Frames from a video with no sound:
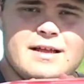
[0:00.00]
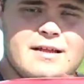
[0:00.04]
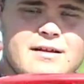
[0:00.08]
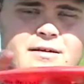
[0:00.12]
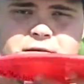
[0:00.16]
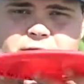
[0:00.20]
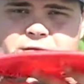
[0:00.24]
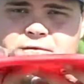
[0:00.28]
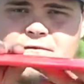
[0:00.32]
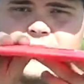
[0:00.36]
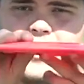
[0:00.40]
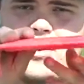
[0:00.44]

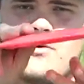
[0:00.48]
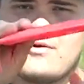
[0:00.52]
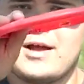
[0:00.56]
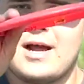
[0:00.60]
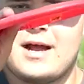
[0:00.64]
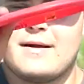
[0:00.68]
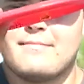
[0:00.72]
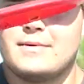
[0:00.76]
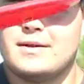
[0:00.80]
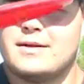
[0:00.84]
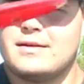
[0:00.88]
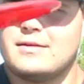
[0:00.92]
It'll float
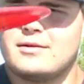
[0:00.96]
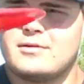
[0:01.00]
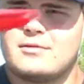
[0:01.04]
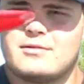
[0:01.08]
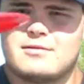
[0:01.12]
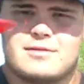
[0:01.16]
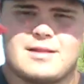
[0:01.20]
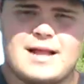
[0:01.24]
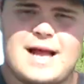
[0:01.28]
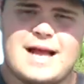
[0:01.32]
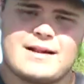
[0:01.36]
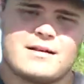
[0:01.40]
up,
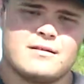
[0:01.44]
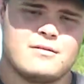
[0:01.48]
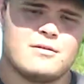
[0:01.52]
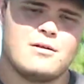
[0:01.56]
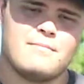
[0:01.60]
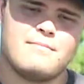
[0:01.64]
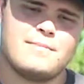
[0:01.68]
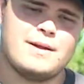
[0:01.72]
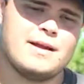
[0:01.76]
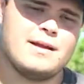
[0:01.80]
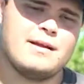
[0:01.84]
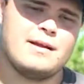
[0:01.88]
glide a
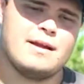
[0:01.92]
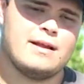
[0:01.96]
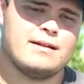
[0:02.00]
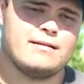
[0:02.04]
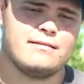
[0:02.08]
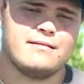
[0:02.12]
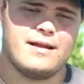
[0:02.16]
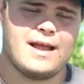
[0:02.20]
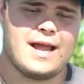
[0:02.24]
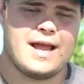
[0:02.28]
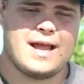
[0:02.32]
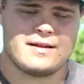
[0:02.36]
little bit,
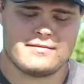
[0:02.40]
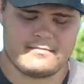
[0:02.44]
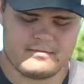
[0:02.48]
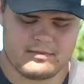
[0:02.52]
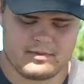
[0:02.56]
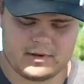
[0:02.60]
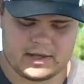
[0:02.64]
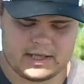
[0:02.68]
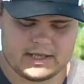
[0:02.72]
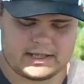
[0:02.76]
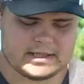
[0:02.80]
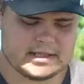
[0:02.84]
and
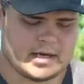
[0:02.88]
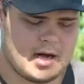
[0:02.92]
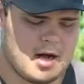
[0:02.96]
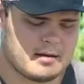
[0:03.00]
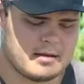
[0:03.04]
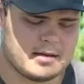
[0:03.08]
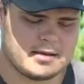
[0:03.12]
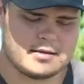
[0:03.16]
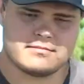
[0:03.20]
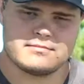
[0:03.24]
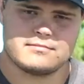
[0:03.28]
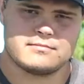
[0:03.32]
pretty
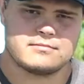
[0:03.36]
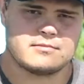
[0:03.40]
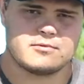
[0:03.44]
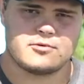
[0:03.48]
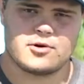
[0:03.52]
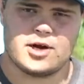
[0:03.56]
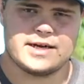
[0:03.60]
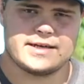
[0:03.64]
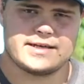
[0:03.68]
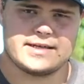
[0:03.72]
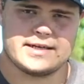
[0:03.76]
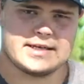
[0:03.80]
solid.
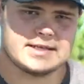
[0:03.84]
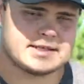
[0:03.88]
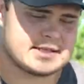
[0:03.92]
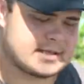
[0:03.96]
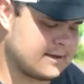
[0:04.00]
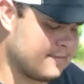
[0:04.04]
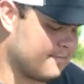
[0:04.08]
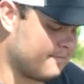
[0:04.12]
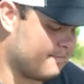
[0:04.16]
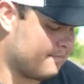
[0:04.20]
Great disc.